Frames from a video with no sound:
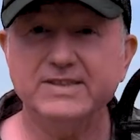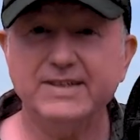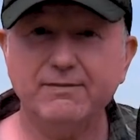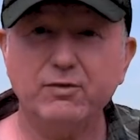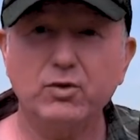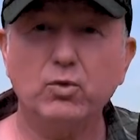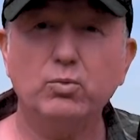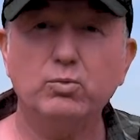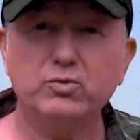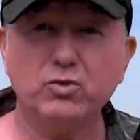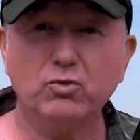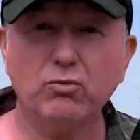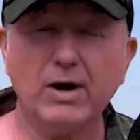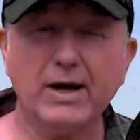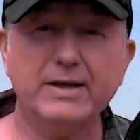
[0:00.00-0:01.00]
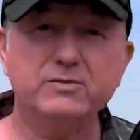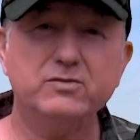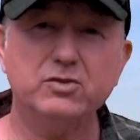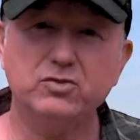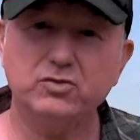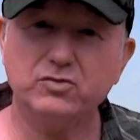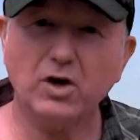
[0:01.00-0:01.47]
difficult terrain
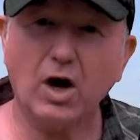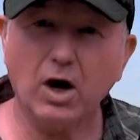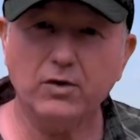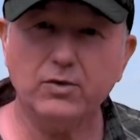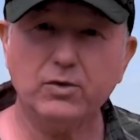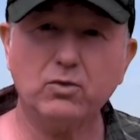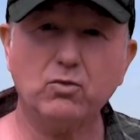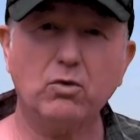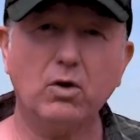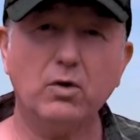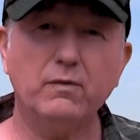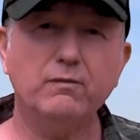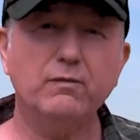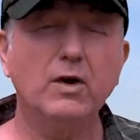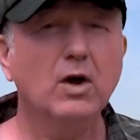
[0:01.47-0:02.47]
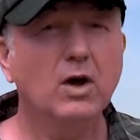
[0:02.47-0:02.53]
such as undergrowth,